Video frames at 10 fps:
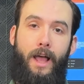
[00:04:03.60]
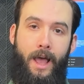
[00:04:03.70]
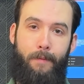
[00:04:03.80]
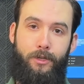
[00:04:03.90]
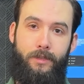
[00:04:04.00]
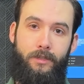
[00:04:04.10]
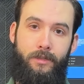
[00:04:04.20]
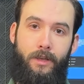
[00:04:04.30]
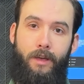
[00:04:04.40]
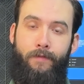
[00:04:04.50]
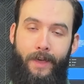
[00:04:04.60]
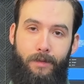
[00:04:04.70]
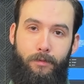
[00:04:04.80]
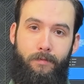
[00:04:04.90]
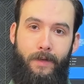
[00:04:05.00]
options
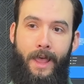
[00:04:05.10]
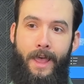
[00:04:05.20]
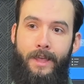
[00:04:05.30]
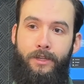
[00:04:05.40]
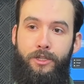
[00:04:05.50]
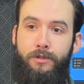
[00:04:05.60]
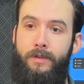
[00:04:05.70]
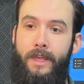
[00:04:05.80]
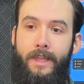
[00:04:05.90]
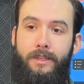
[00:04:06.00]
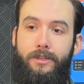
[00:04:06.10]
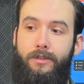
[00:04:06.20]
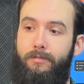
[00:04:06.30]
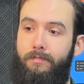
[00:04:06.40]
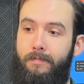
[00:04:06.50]
available as you
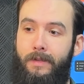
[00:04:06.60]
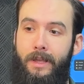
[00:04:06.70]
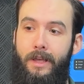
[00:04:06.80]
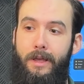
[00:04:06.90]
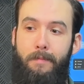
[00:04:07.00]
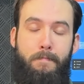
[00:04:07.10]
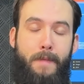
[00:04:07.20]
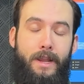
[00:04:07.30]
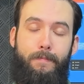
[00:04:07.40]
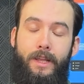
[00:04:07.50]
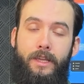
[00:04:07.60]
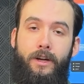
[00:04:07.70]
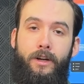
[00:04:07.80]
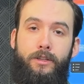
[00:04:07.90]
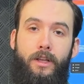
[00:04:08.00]
get many, many
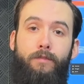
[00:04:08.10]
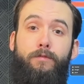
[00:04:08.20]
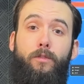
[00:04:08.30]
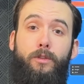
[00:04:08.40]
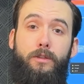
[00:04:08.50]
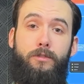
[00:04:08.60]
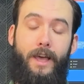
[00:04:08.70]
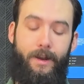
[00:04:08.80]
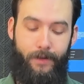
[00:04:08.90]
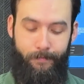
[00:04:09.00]
years of full use out of it.